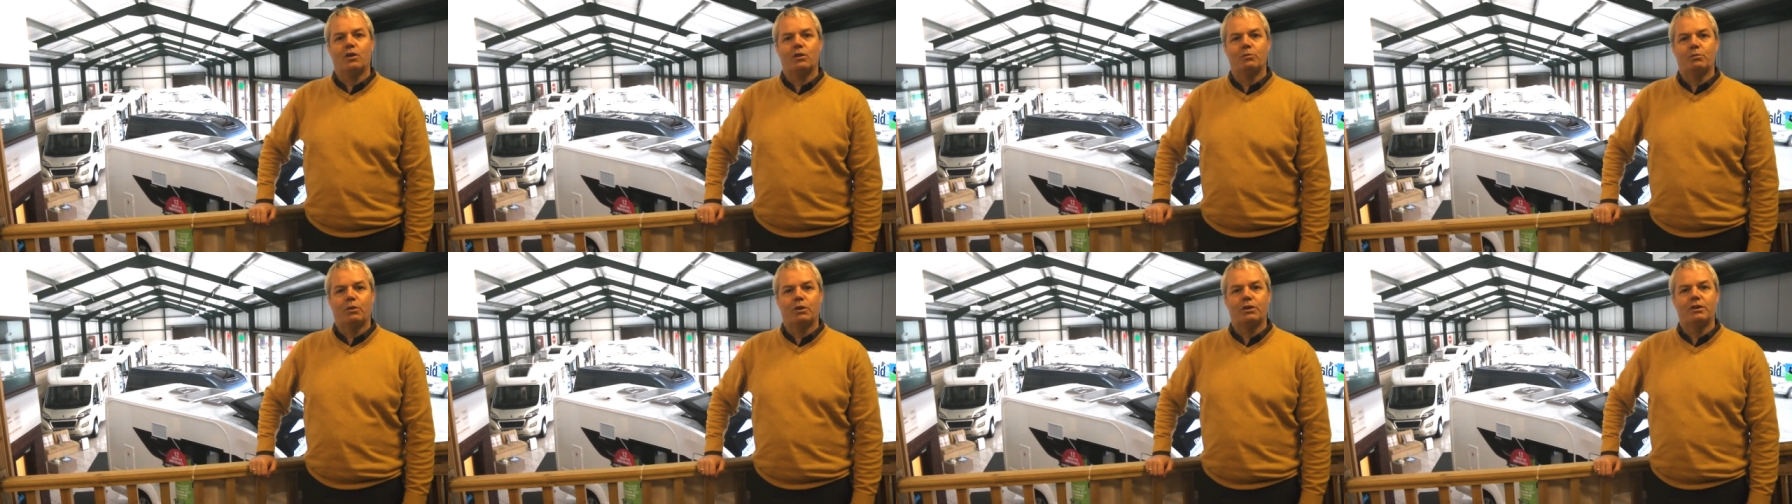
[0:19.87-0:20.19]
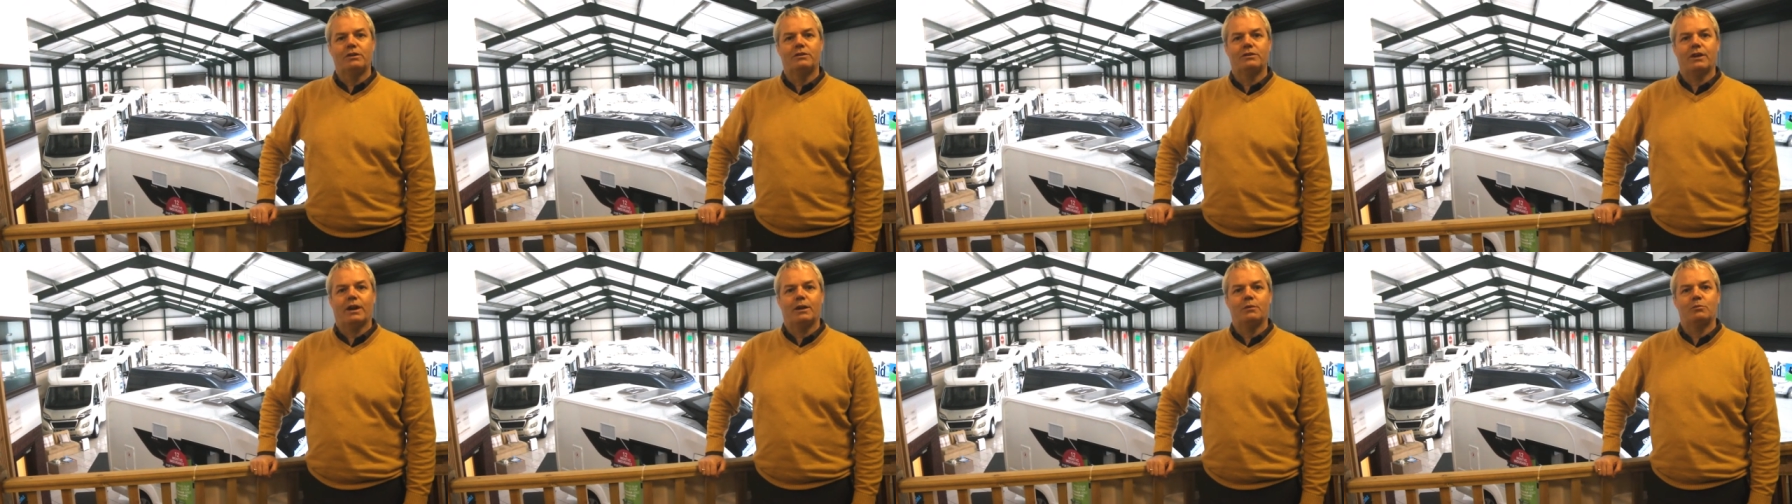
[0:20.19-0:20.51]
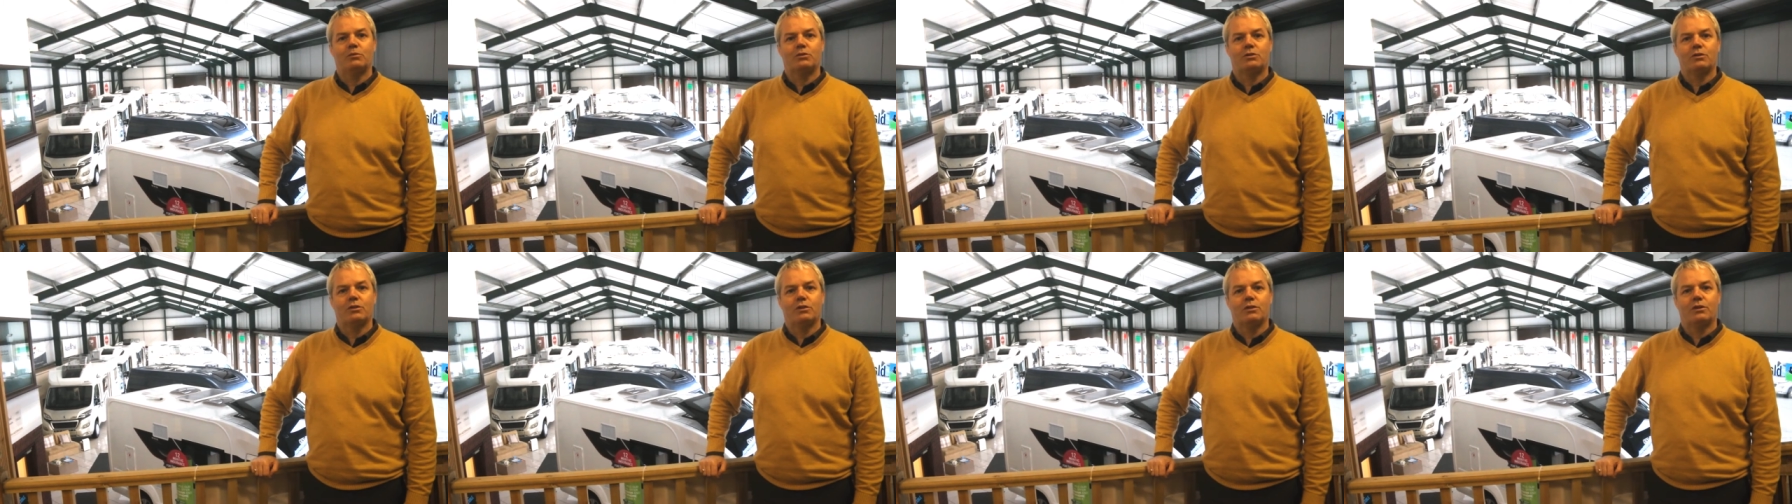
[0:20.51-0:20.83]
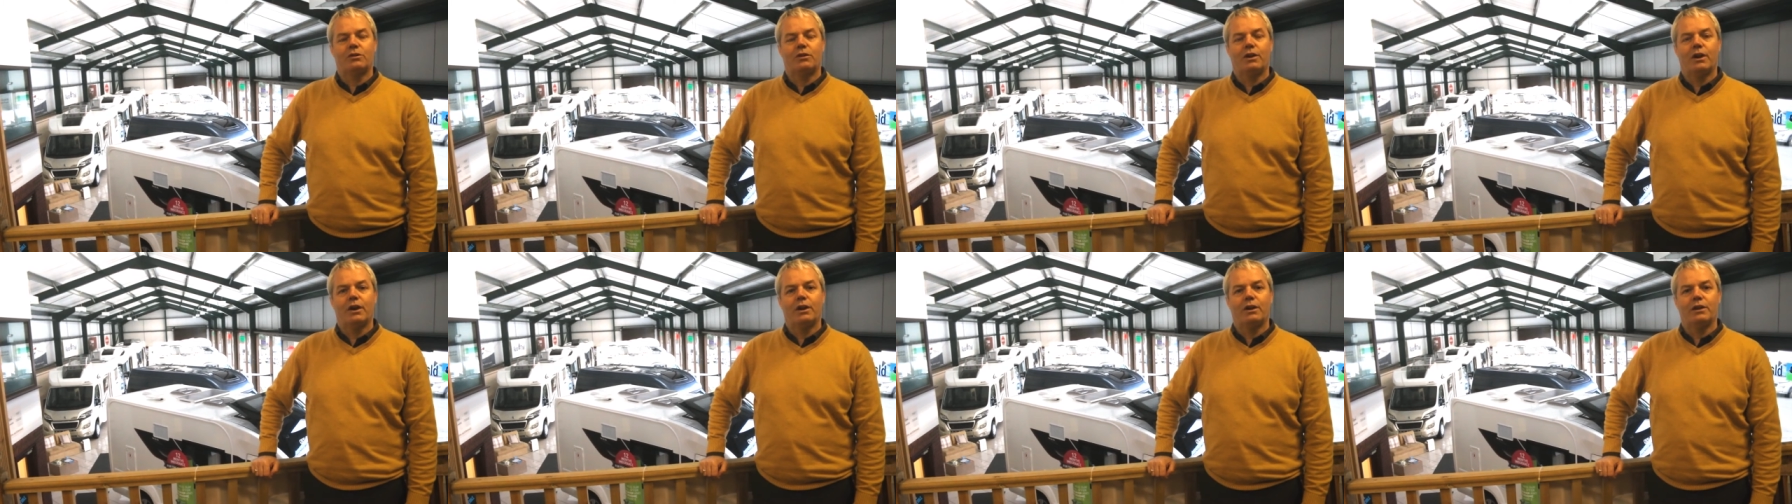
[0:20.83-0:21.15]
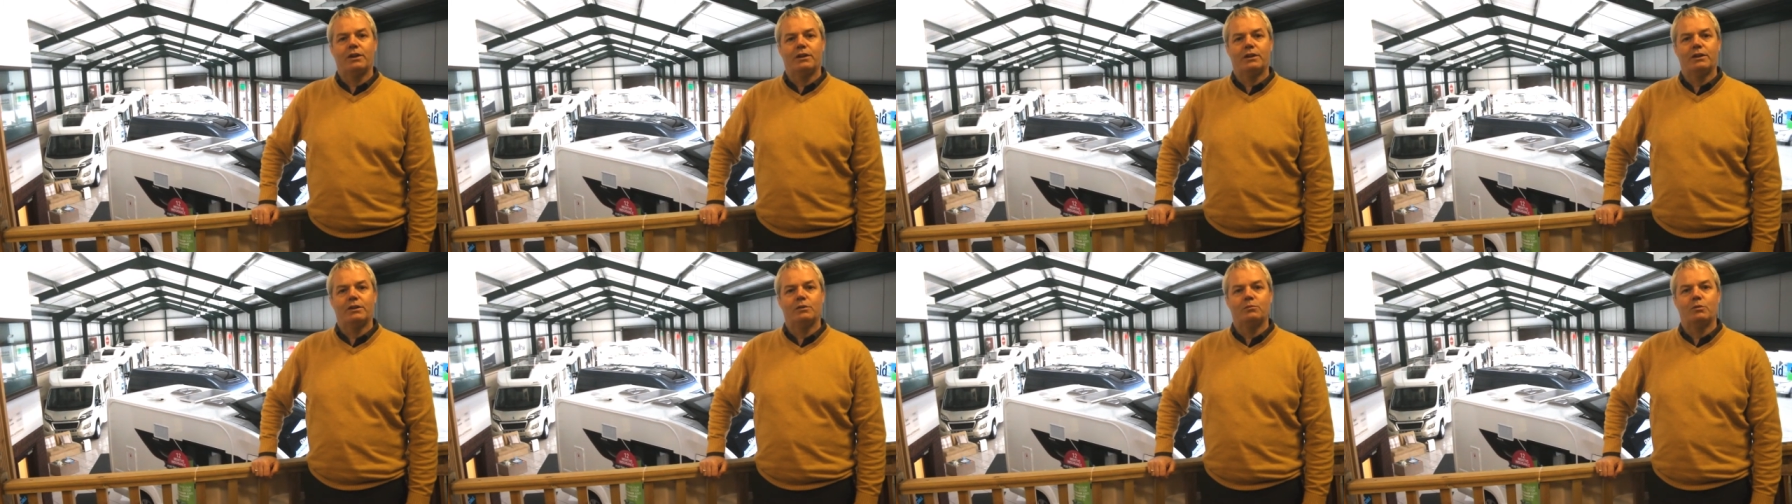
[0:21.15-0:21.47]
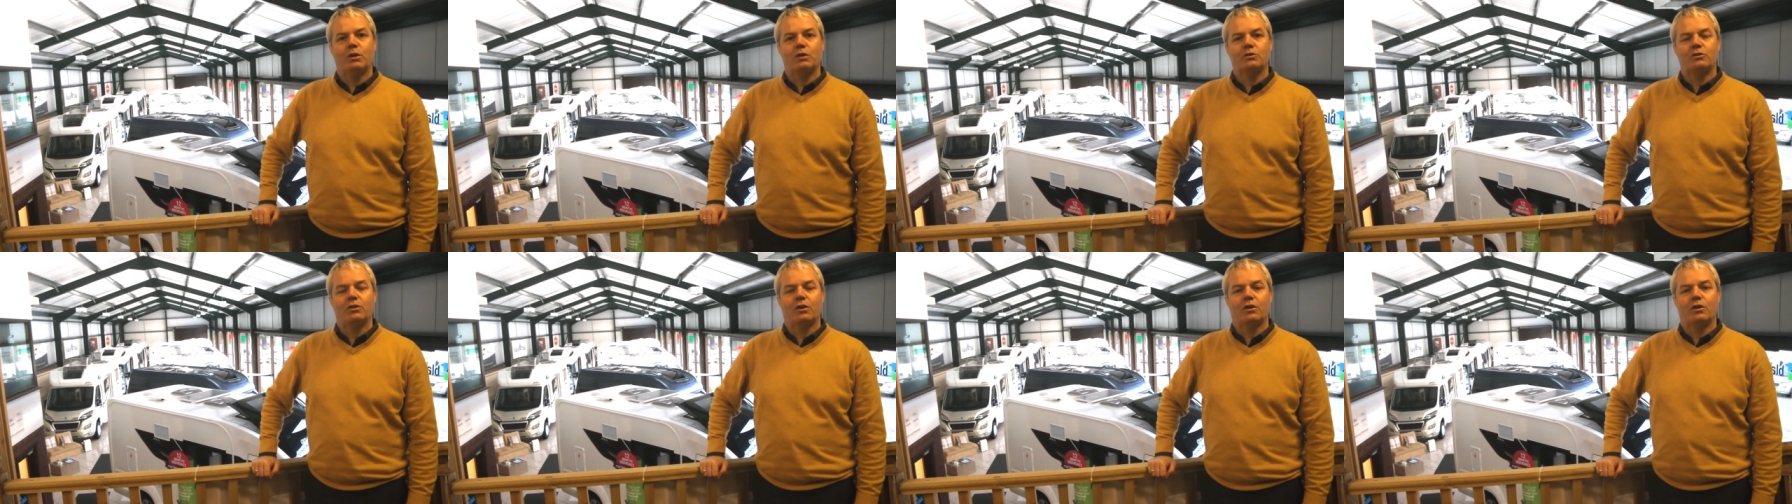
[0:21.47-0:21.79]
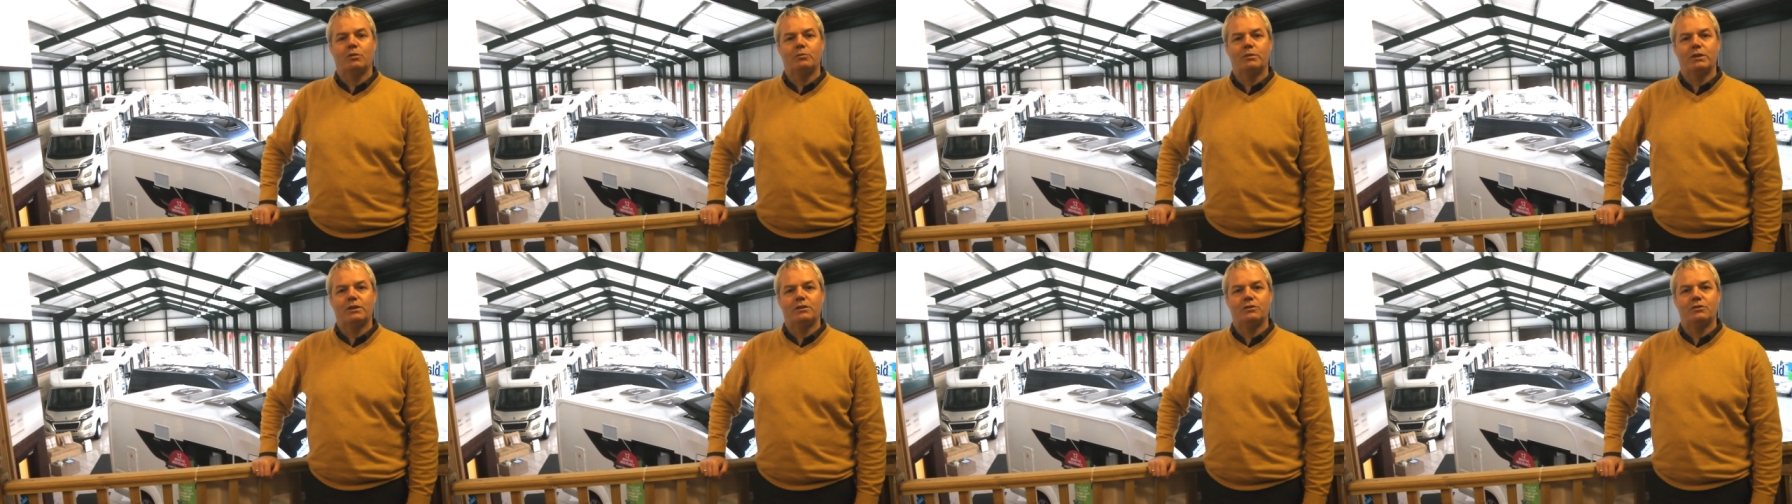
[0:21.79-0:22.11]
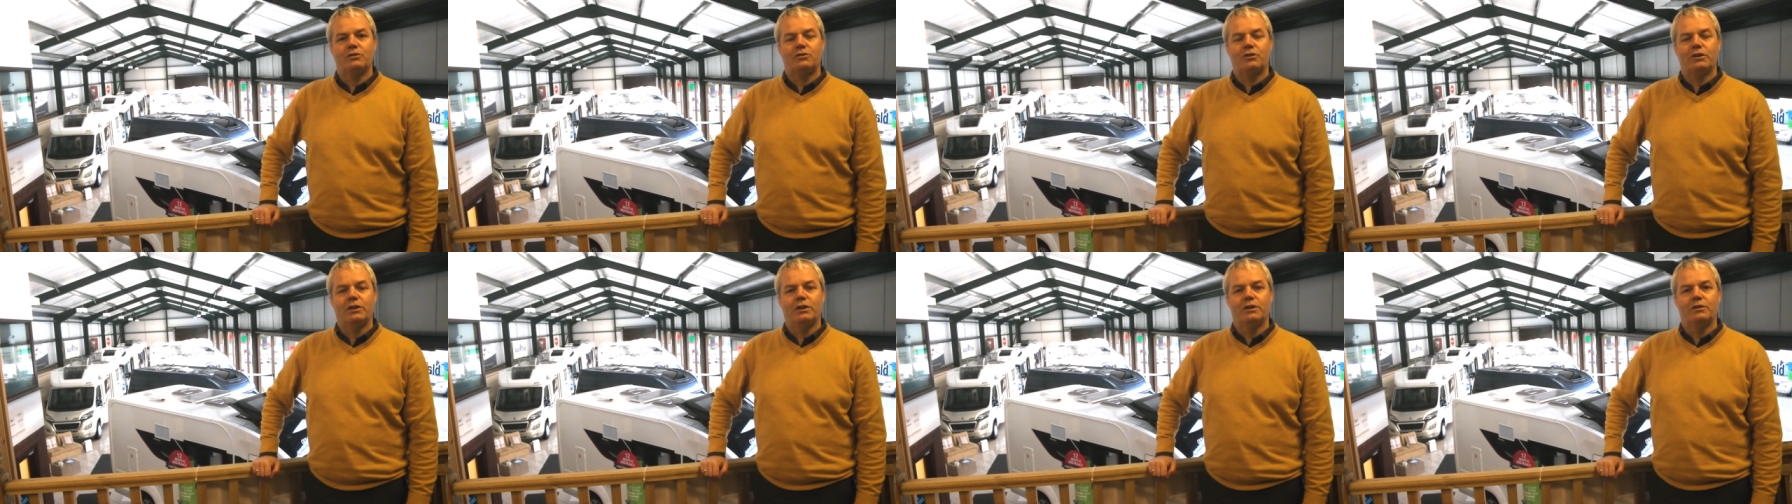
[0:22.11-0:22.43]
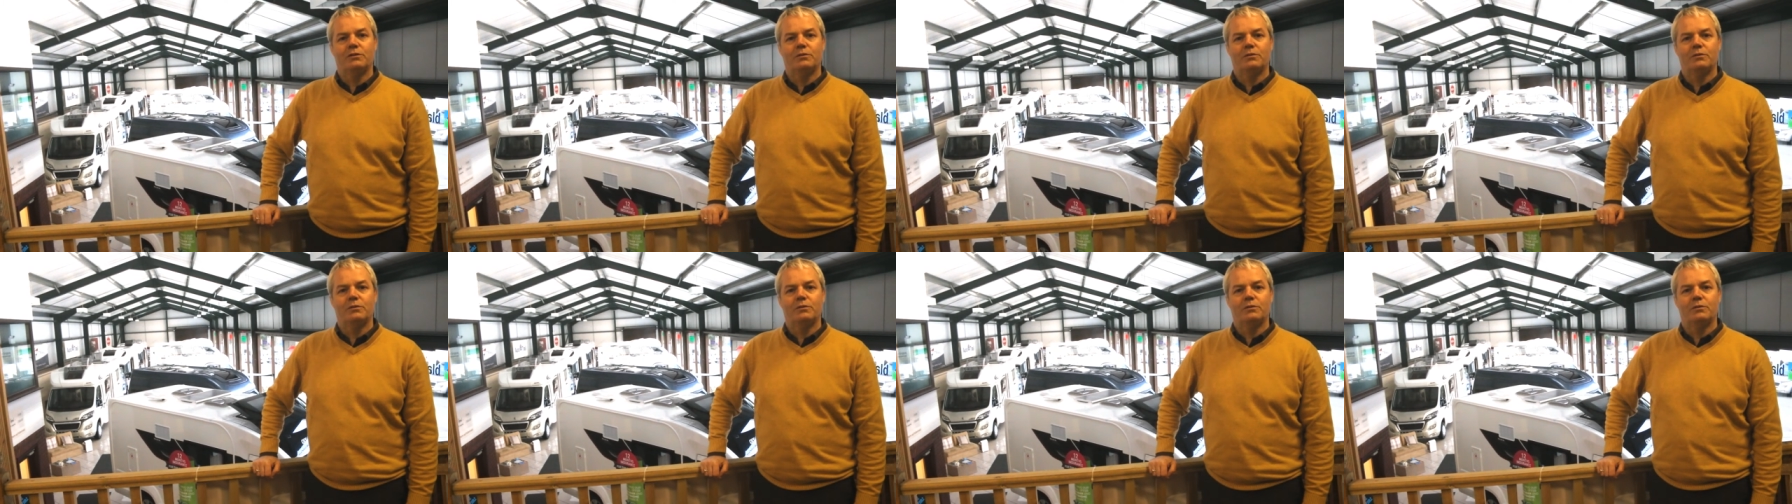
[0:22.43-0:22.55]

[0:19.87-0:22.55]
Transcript: the body types that there are in the motorhome industry.